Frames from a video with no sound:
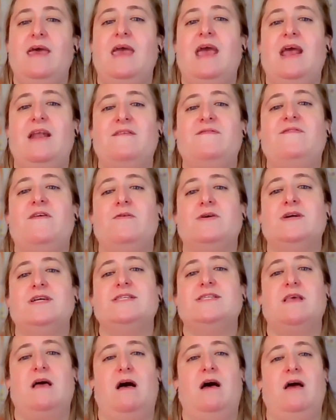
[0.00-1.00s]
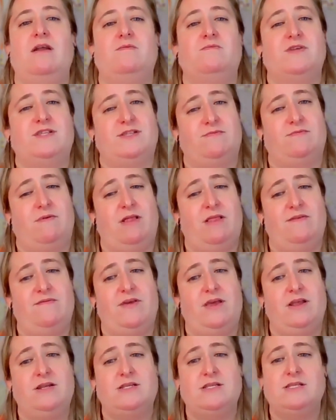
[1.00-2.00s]
and focus on what's
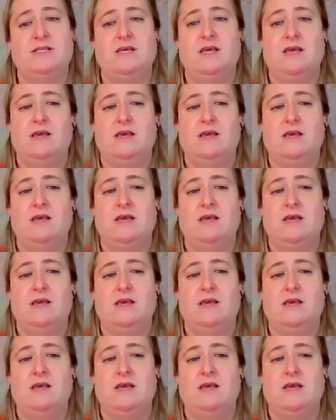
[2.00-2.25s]
relevant.